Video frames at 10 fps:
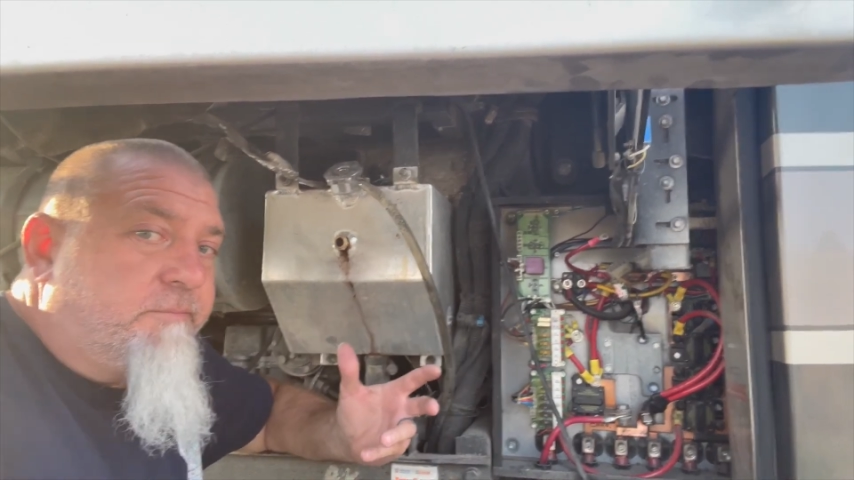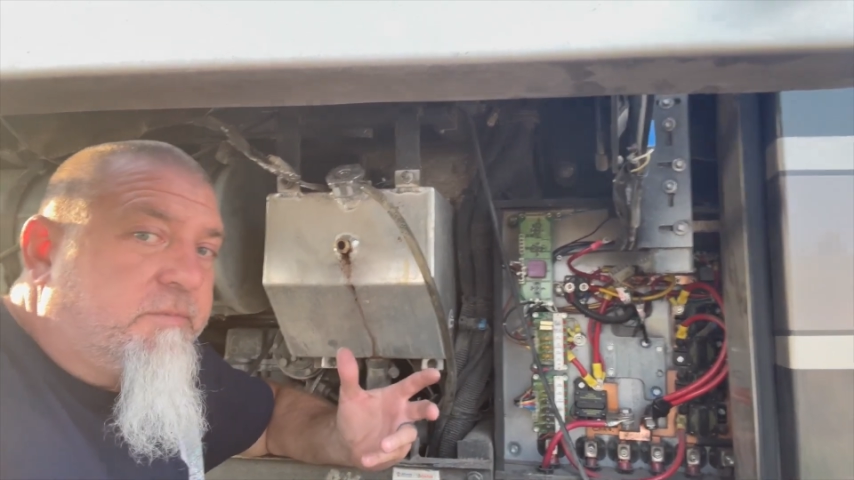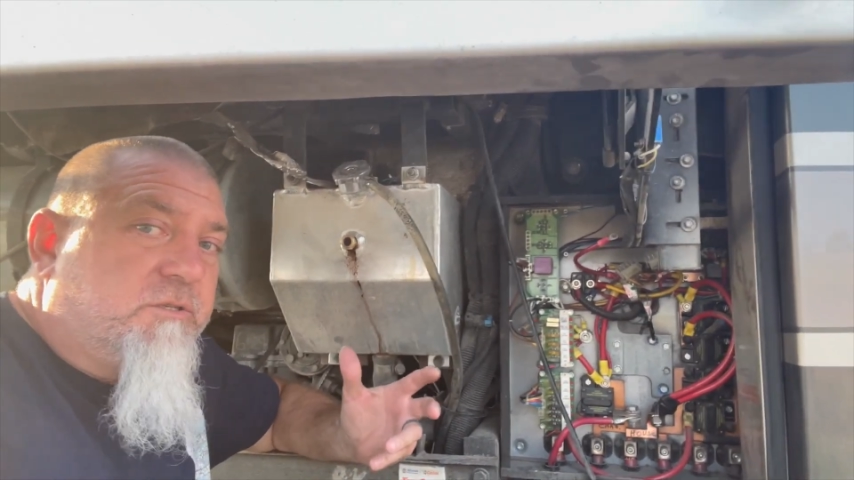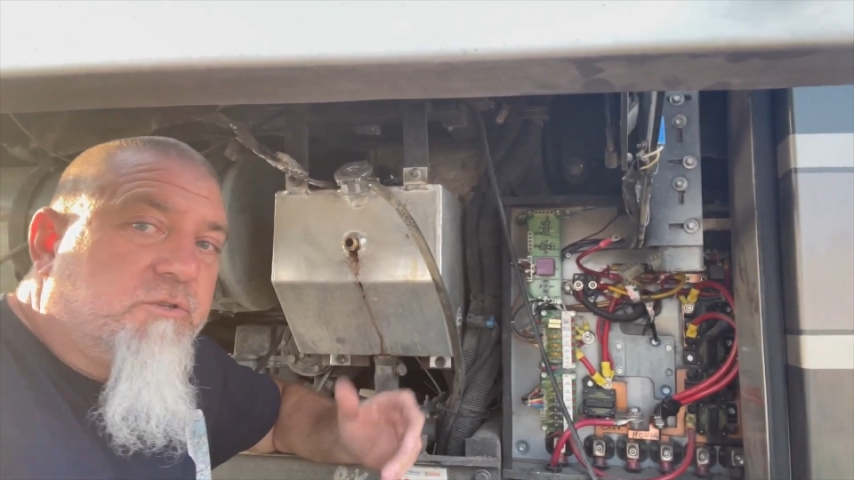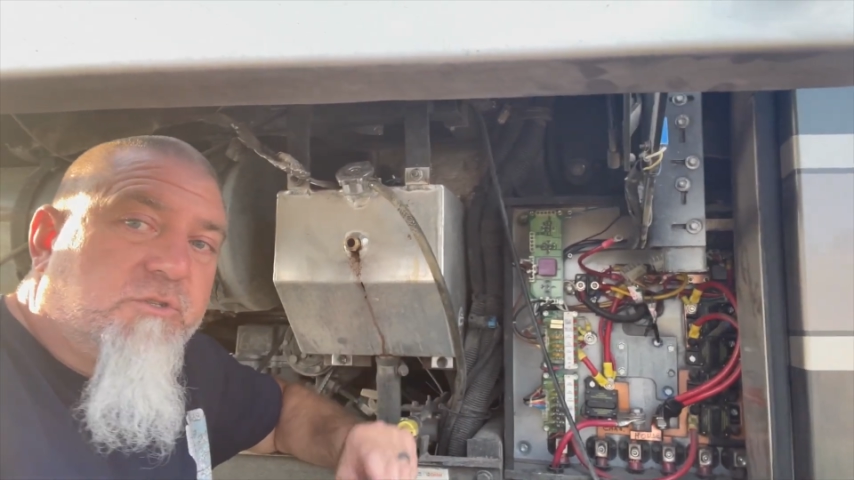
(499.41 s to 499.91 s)

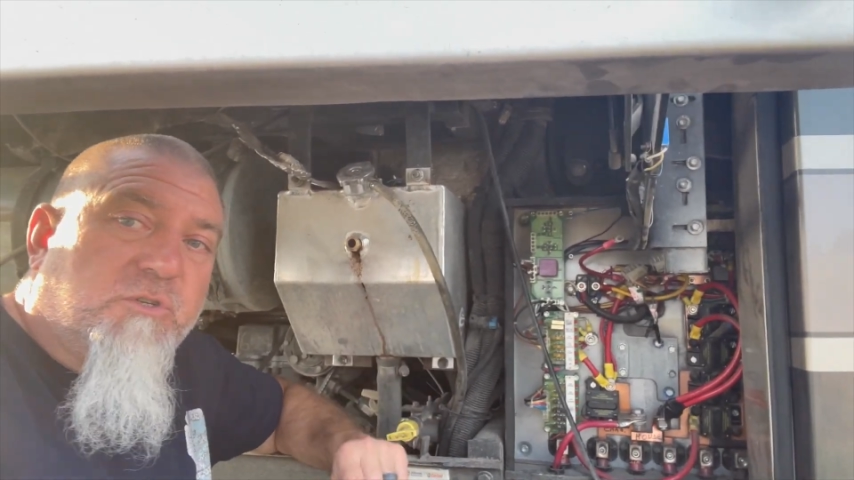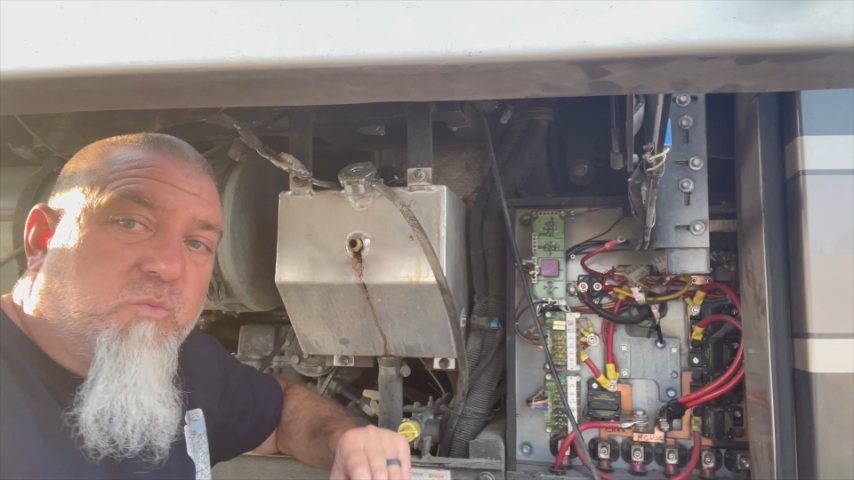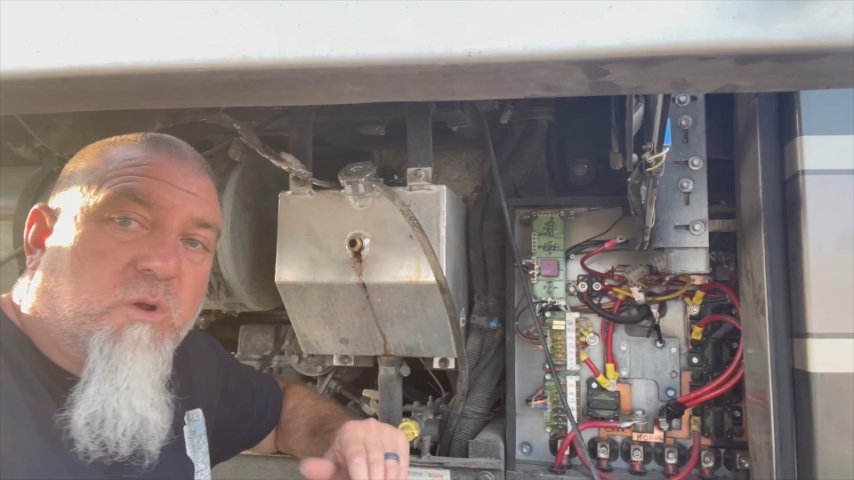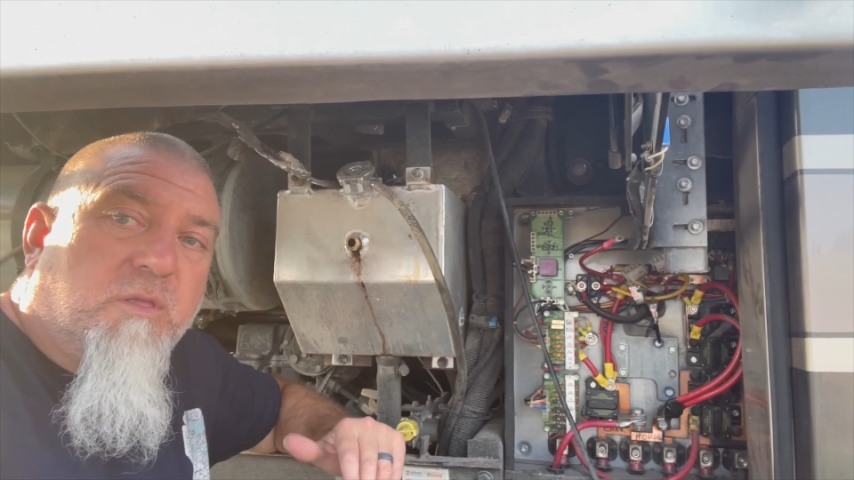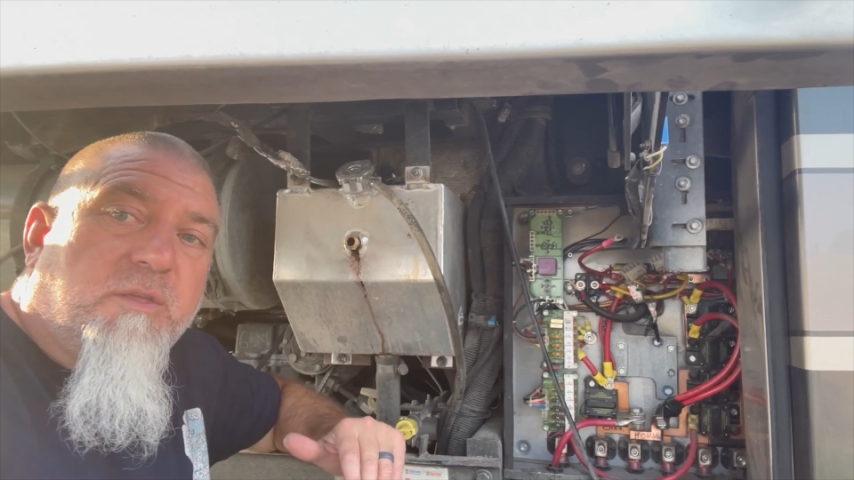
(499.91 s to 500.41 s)
This is just
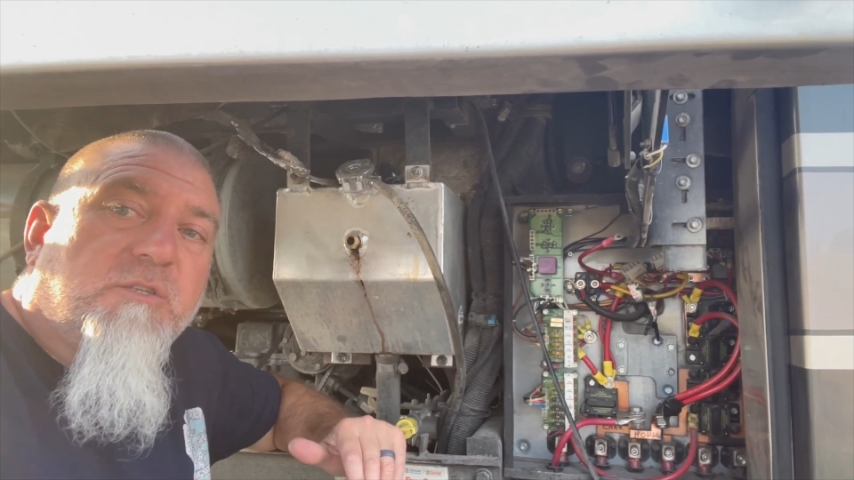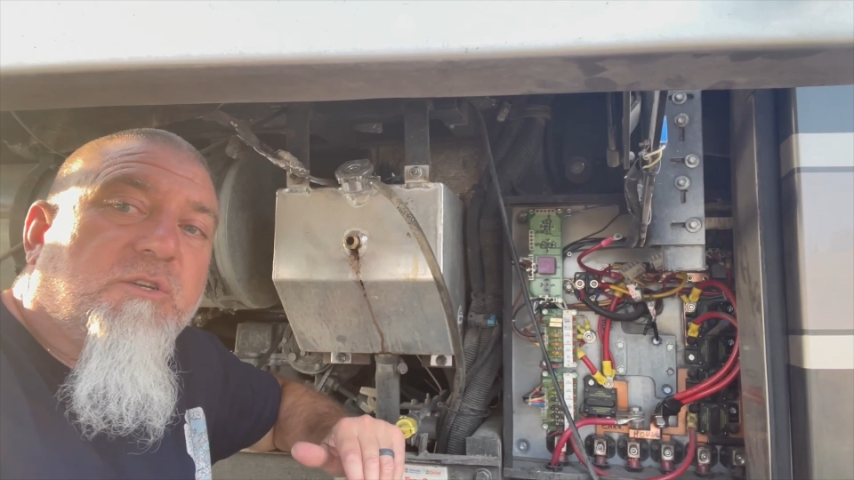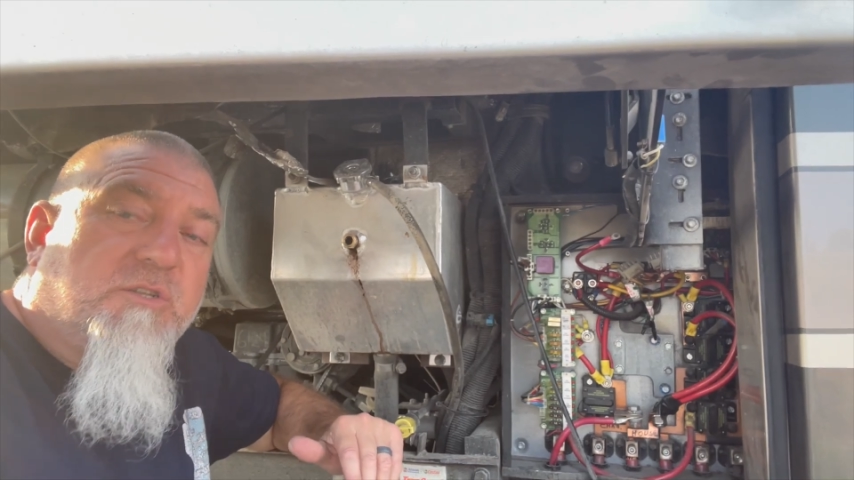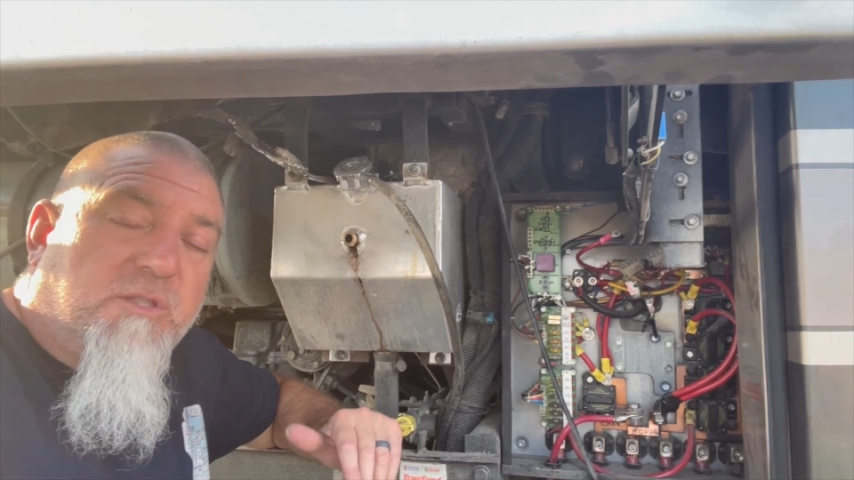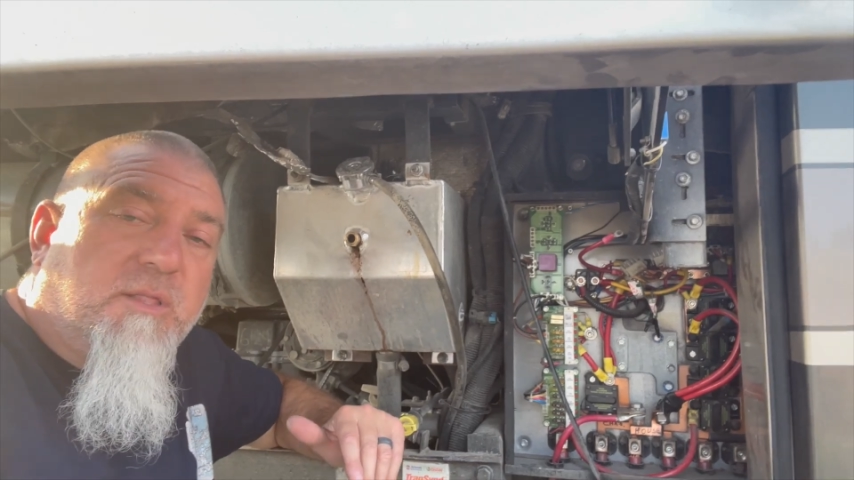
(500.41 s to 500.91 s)
one of the things
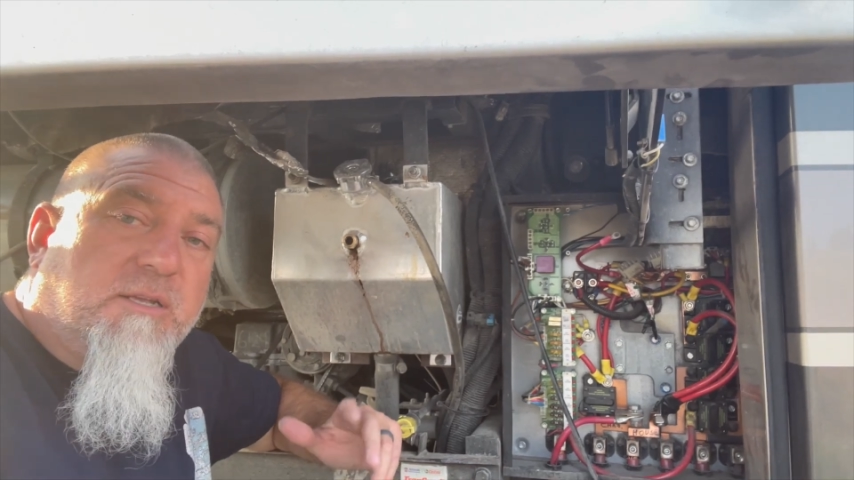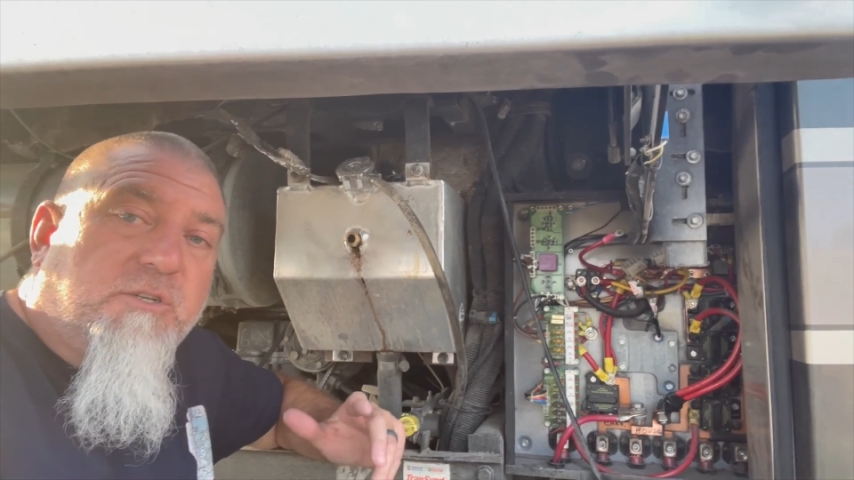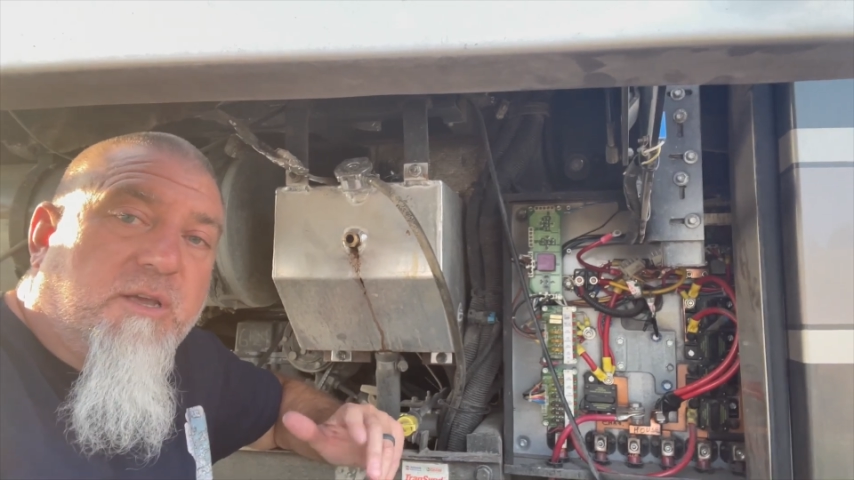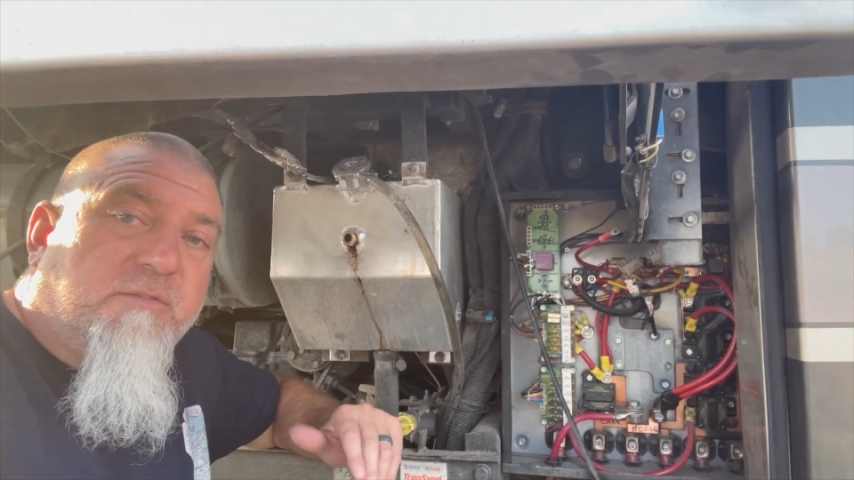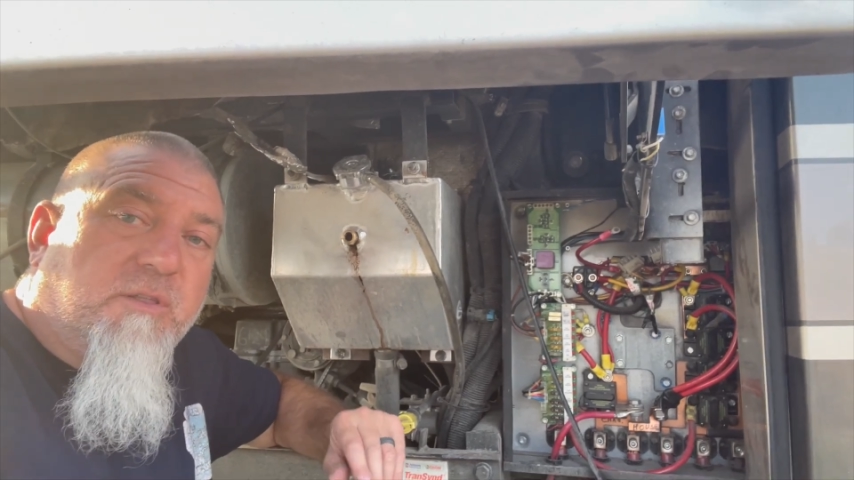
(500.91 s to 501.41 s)
that, that
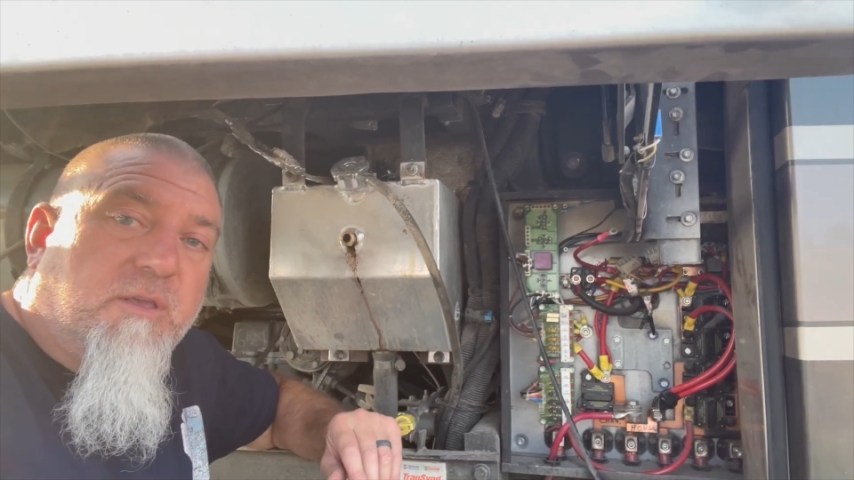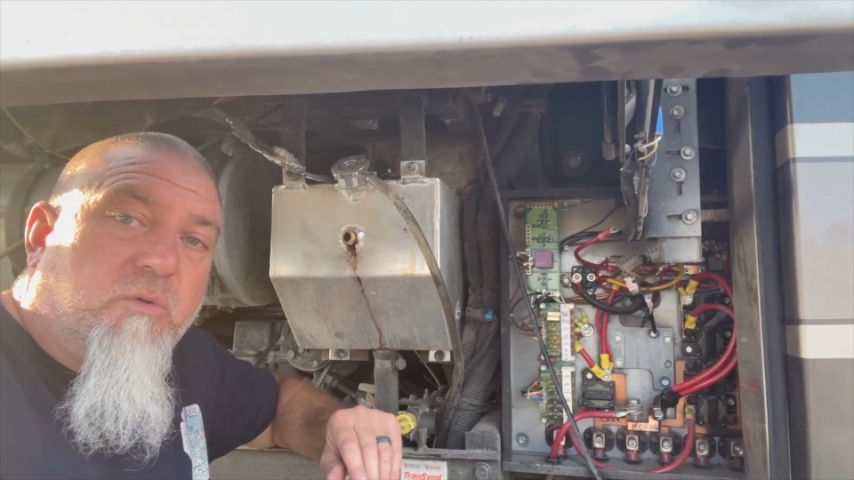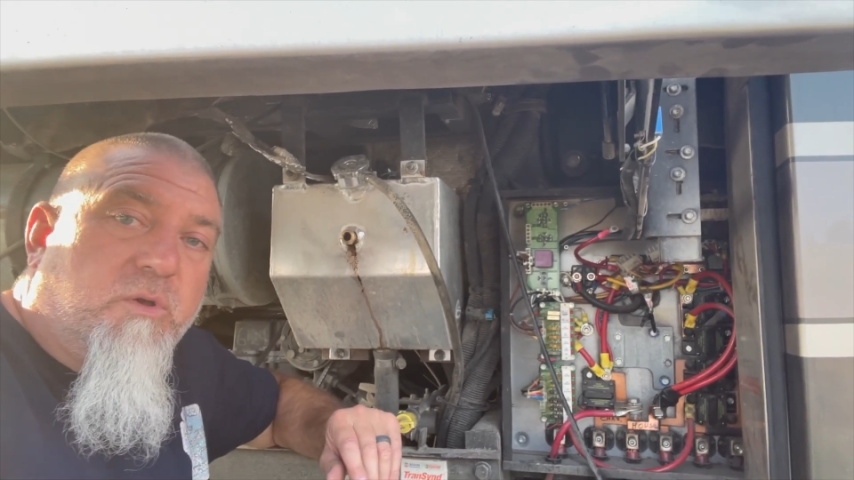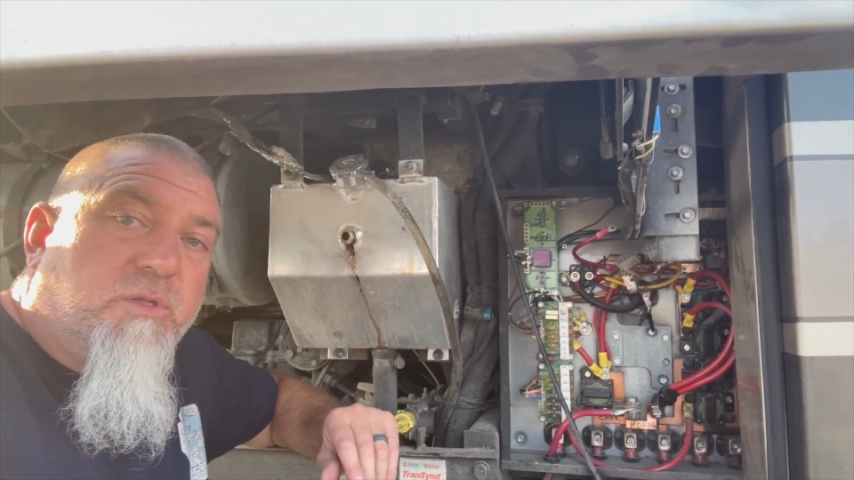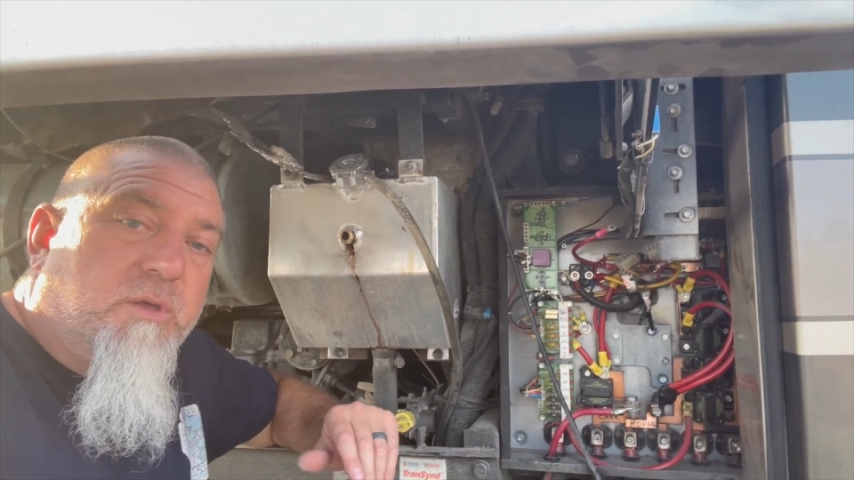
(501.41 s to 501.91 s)
you have to deal
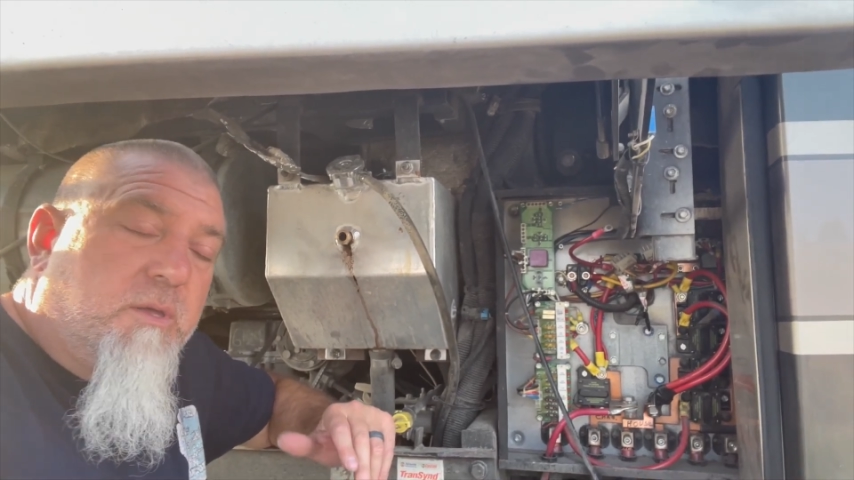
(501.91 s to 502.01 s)
with.